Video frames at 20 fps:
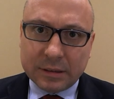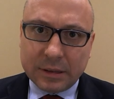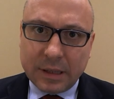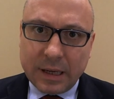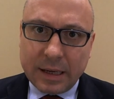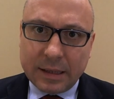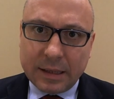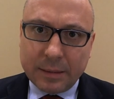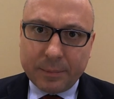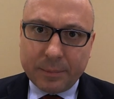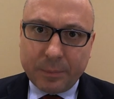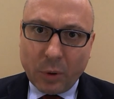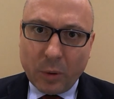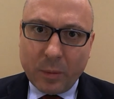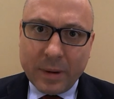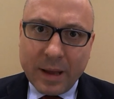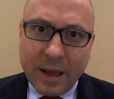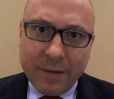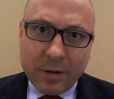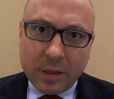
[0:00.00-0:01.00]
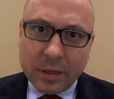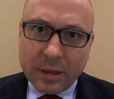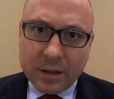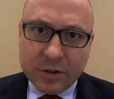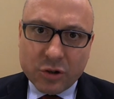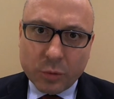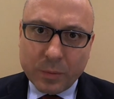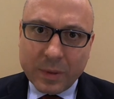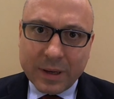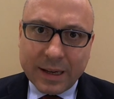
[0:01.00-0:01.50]
And probably everything
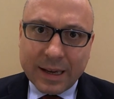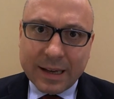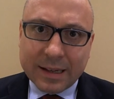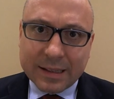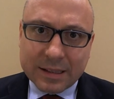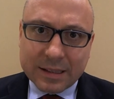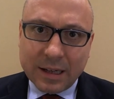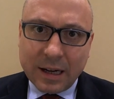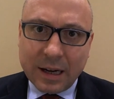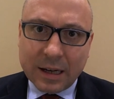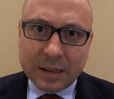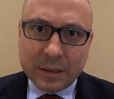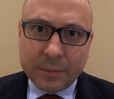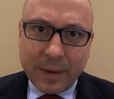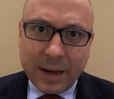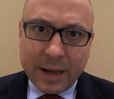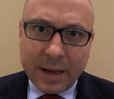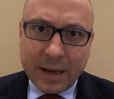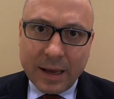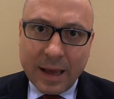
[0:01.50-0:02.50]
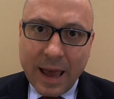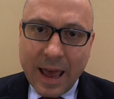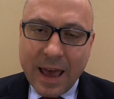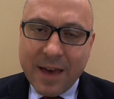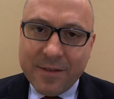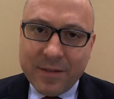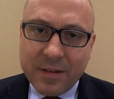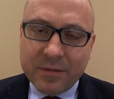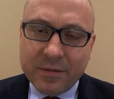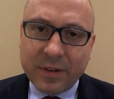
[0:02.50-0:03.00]
should be kick-started by
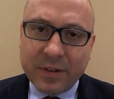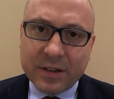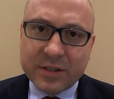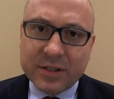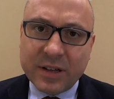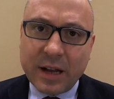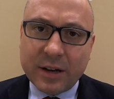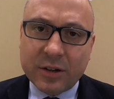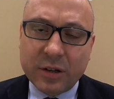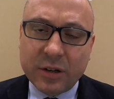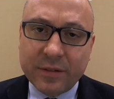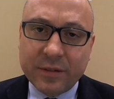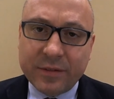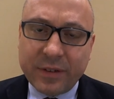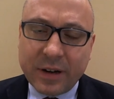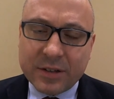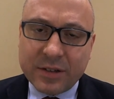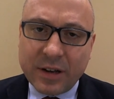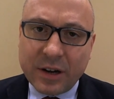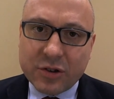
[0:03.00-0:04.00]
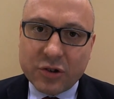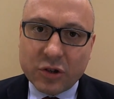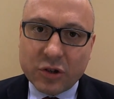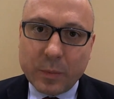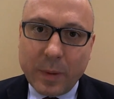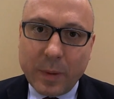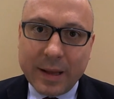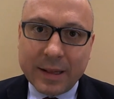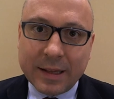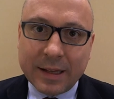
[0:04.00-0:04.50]
heavy infrastructure, infrastructure
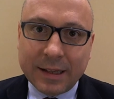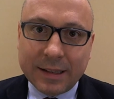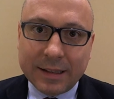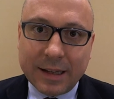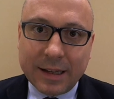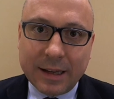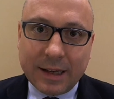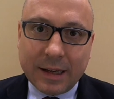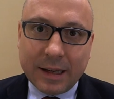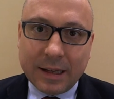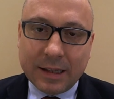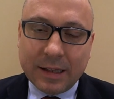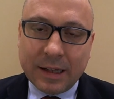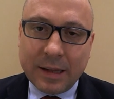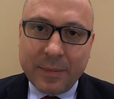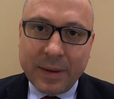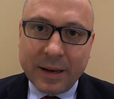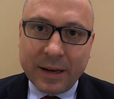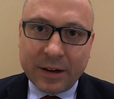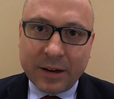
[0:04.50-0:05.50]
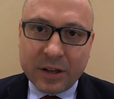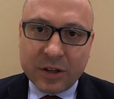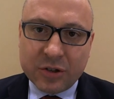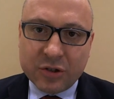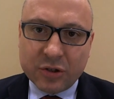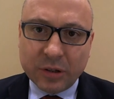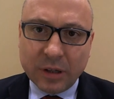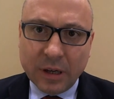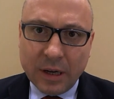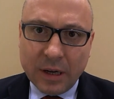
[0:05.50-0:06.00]
spending in the, in the MENA
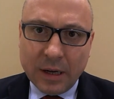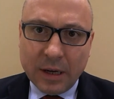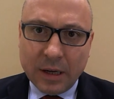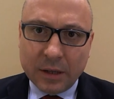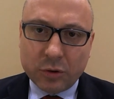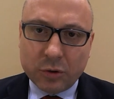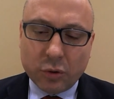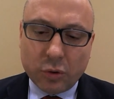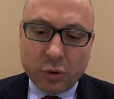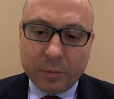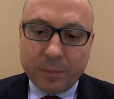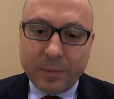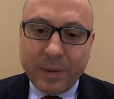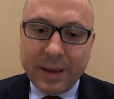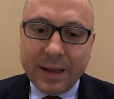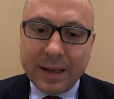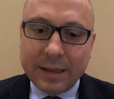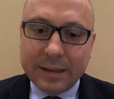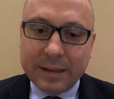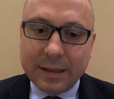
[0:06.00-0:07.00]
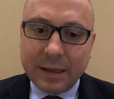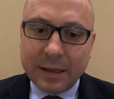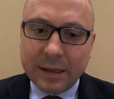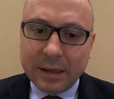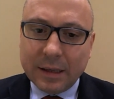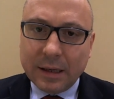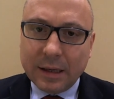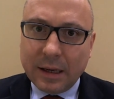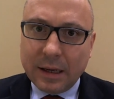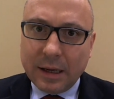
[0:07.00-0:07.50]
region to build
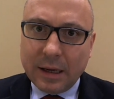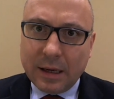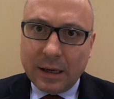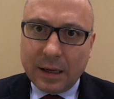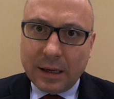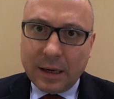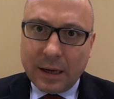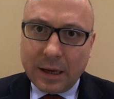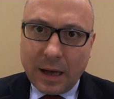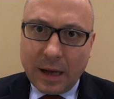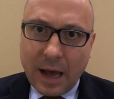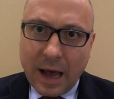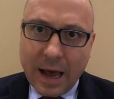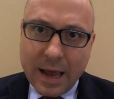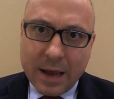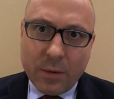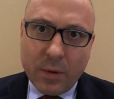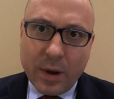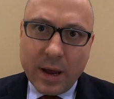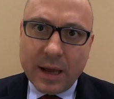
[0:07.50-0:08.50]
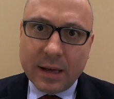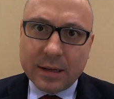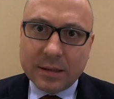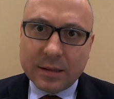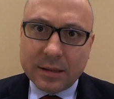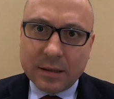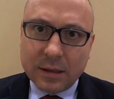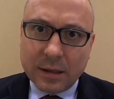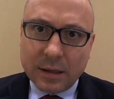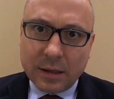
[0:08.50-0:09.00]
uh,
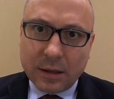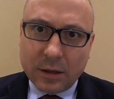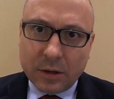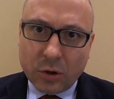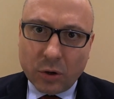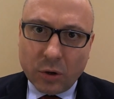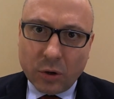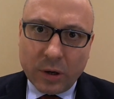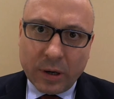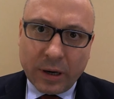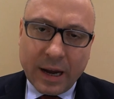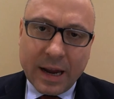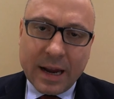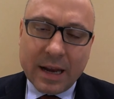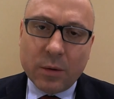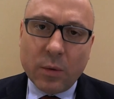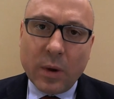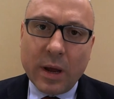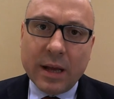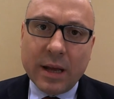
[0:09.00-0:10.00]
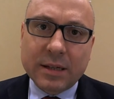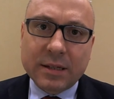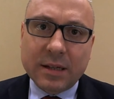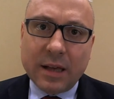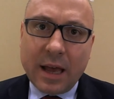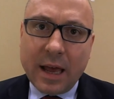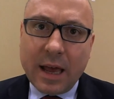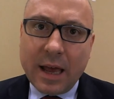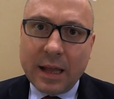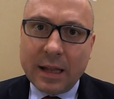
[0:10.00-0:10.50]
highways, railways
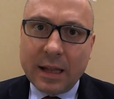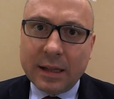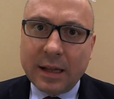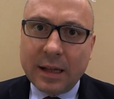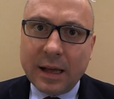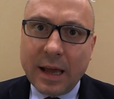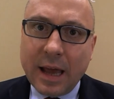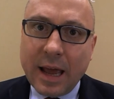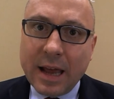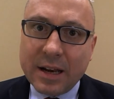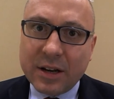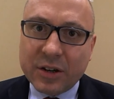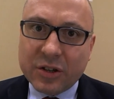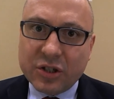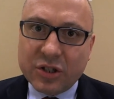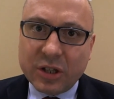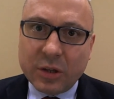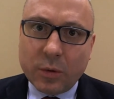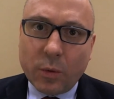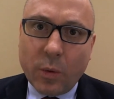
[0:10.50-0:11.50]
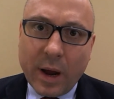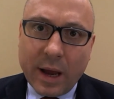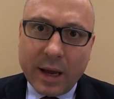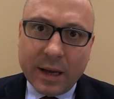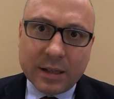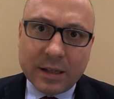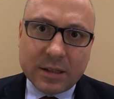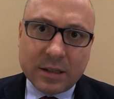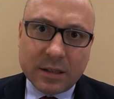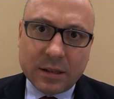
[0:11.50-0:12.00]
and energy
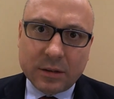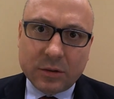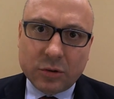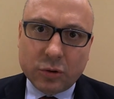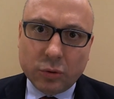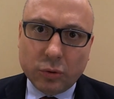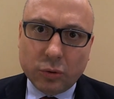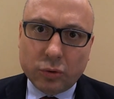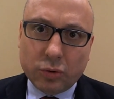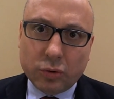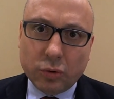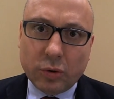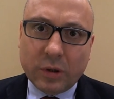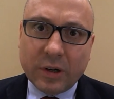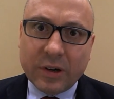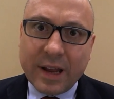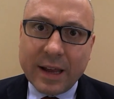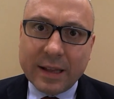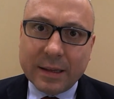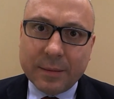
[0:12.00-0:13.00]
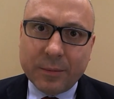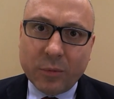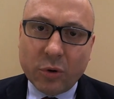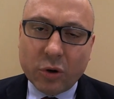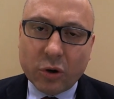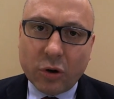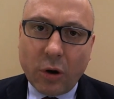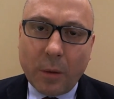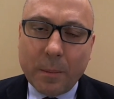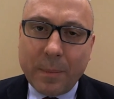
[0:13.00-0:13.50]
ways to, to create a
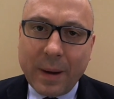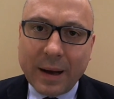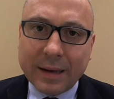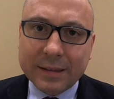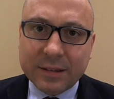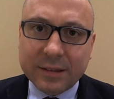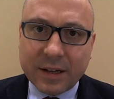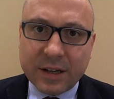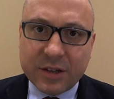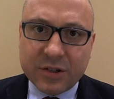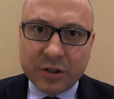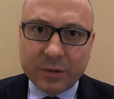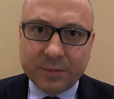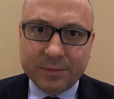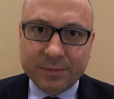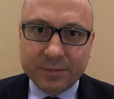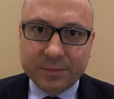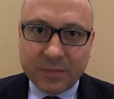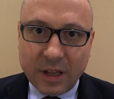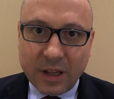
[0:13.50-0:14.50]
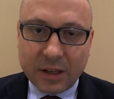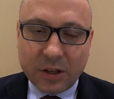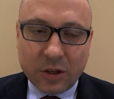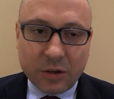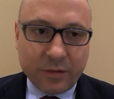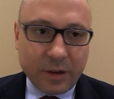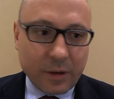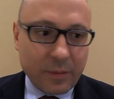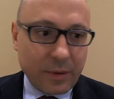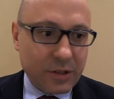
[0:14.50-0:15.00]
more compact region. Thank
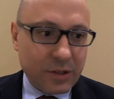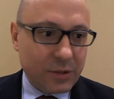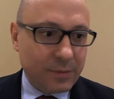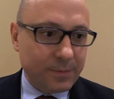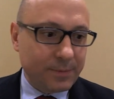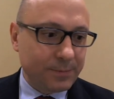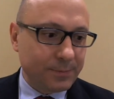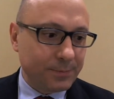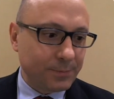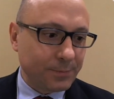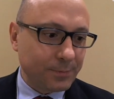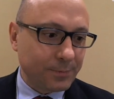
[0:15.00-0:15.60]
you very much.